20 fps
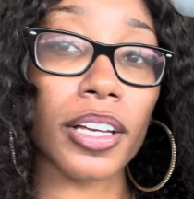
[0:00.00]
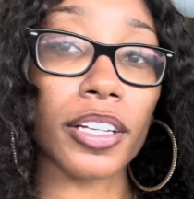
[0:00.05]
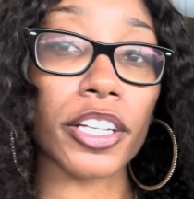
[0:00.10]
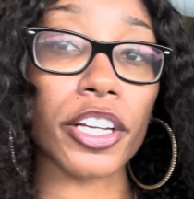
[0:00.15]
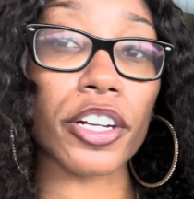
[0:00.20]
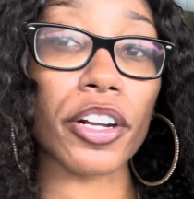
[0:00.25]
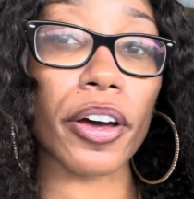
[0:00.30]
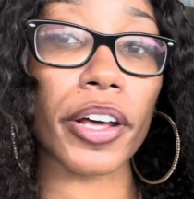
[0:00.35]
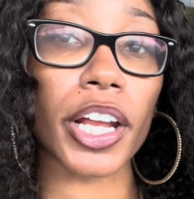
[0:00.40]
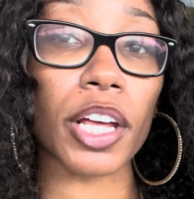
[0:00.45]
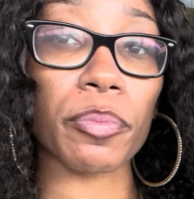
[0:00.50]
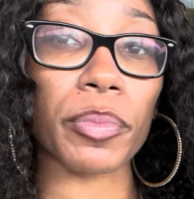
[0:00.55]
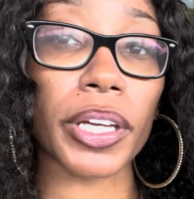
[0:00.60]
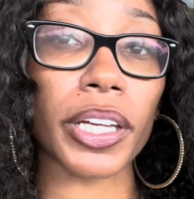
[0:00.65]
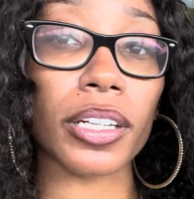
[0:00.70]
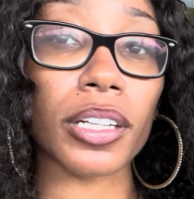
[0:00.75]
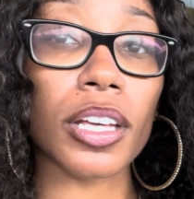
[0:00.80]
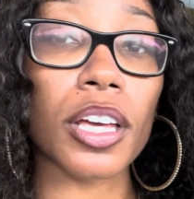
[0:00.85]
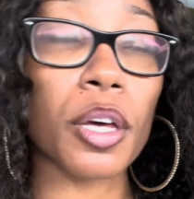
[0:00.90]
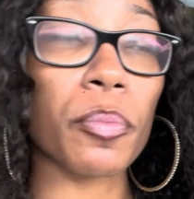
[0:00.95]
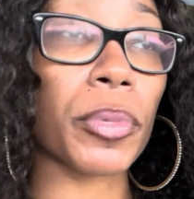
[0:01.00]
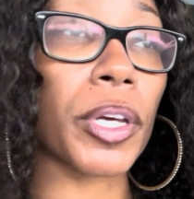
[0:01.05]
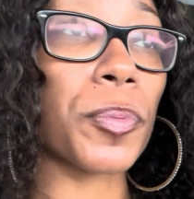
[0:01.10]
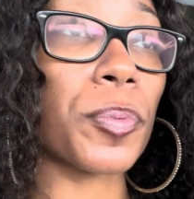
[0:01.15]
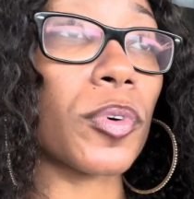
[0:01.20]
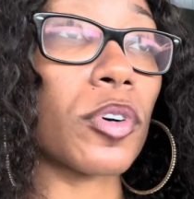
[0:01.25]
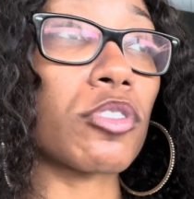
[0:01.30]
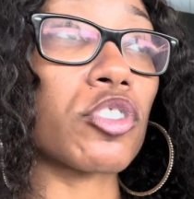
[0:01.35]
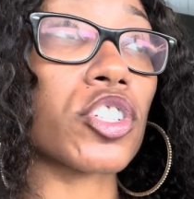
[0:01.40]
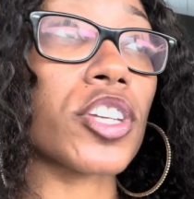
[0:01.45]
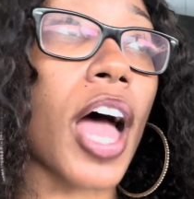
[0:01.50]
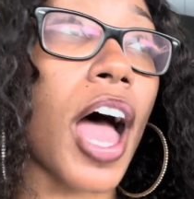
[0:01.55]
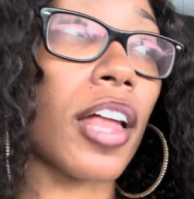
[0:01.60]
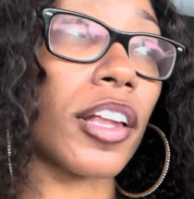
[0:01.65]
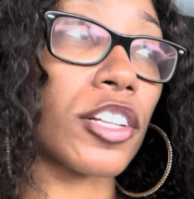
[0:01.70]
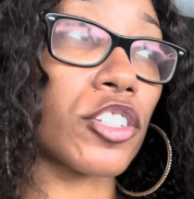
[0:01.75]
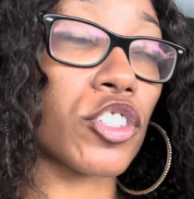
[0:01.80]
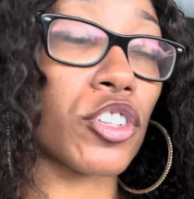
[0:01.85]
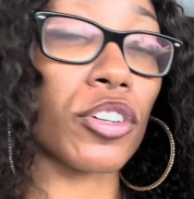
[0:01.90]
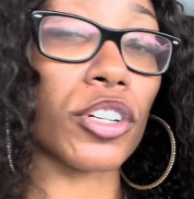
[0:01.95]
You know what I mean? People who
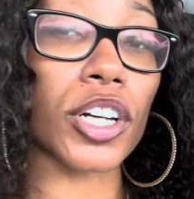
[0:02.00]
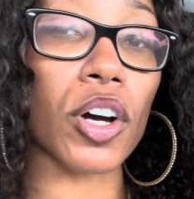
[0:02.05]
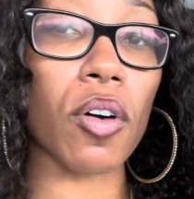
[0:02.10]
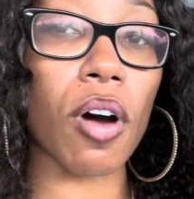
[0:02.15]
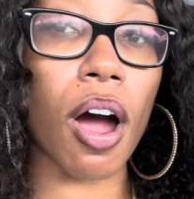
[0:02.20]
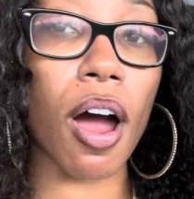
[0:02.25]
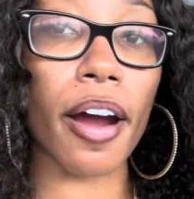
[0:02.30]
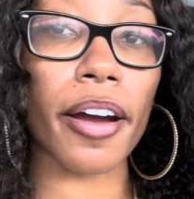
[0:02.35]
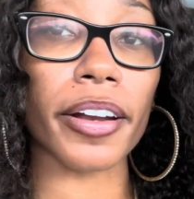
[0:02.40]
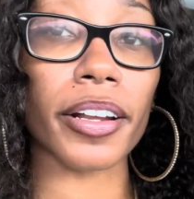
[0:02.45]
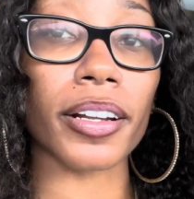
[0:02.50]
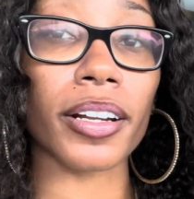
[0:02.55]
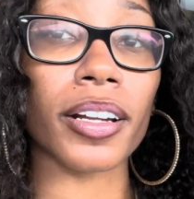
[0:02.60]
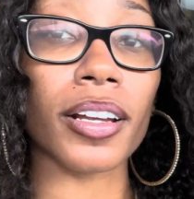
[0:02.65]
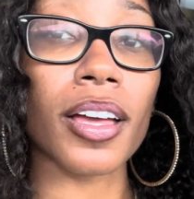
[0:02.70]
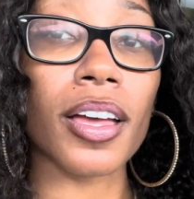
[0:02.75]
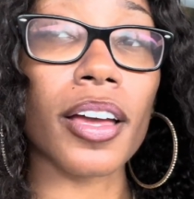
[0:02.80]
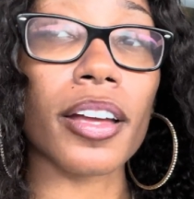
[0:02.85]
challenge you to go harder.